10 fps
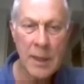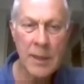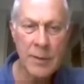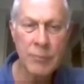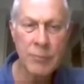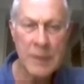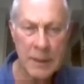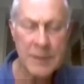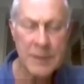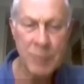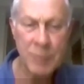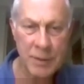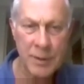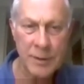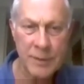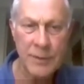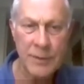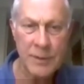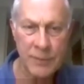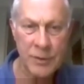in the real experience of
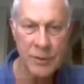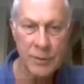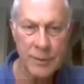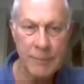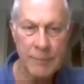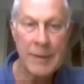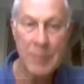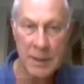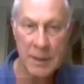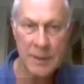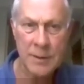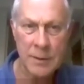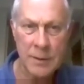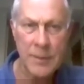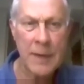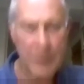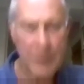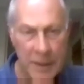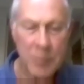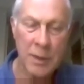individuals and families. And
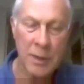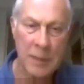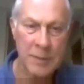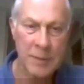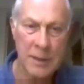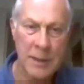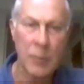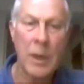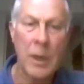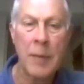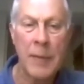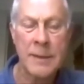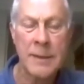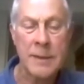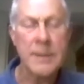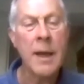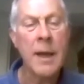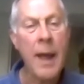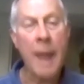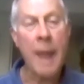then it becomes clear why it matters.
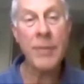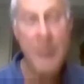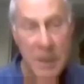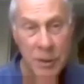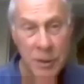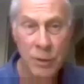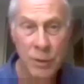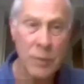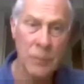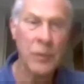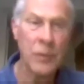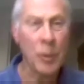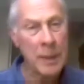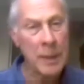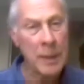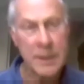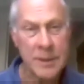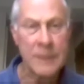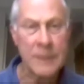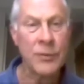And then you can form
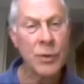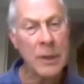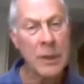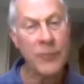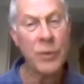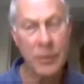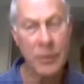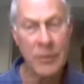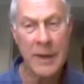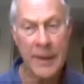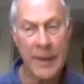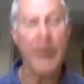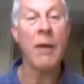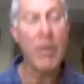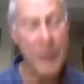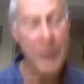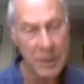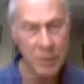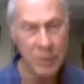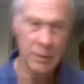alliances. Yes. If you convey that, then
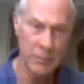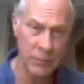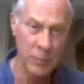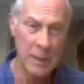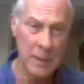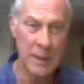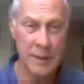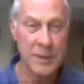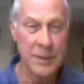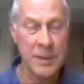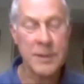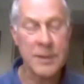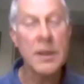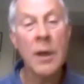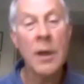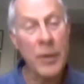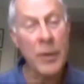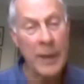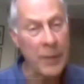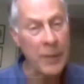you can form alliances with
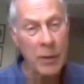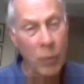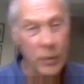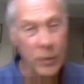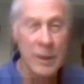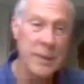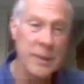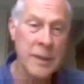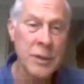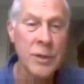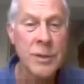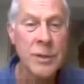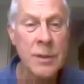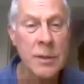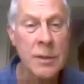other organizations that